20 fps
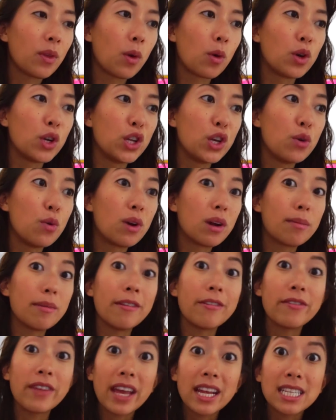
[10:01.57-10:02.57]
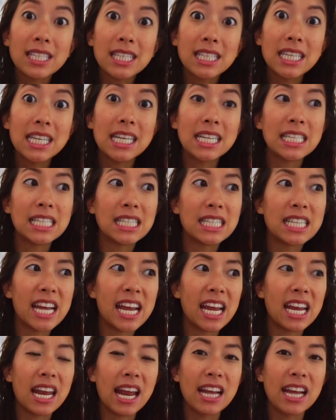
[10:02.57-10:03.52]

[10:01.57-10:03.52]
Or do you want to be fancy and stay in